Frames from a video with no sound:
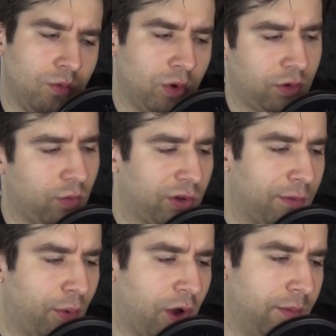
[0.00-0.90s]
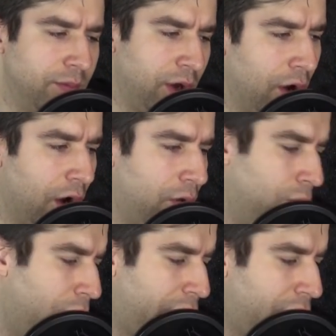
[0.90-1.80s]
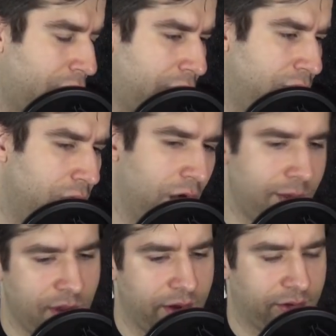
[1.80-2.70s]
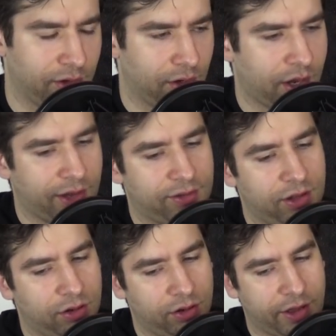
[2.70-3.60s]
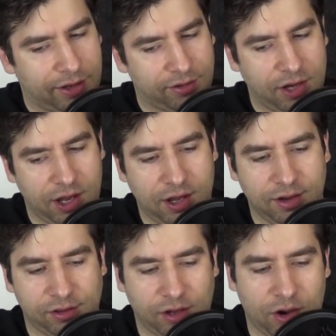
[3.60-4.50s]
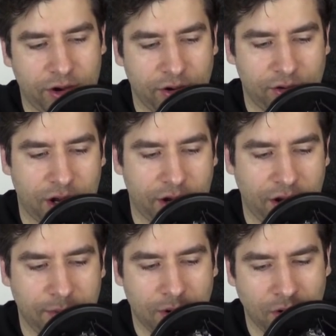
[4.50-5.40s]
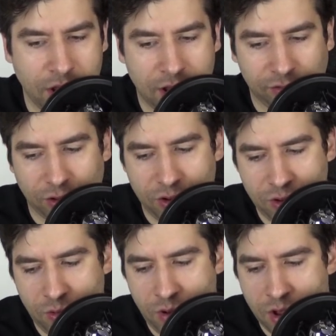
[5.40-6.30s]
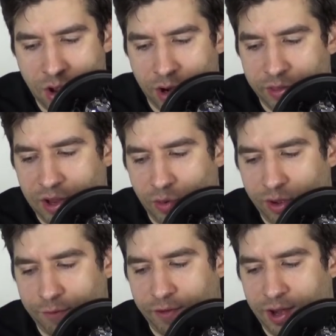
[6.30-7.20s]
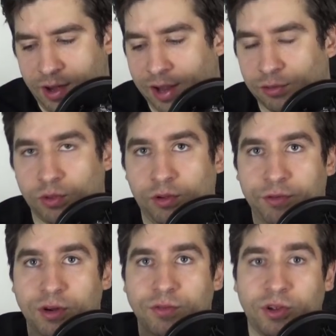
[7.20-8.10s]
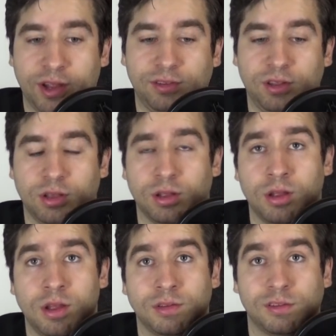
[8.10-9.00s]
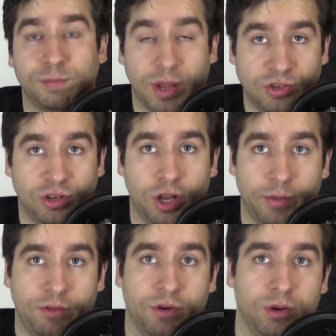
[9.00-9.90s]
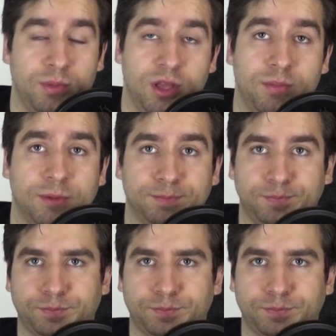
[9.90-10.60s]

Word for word: what's the problem here? Why can't I do it? I'm innocent. I see a little of that snakiness that Conor's talking about. So who are they going to fight next? Well, first of all, I see a suspension coming for Khabib.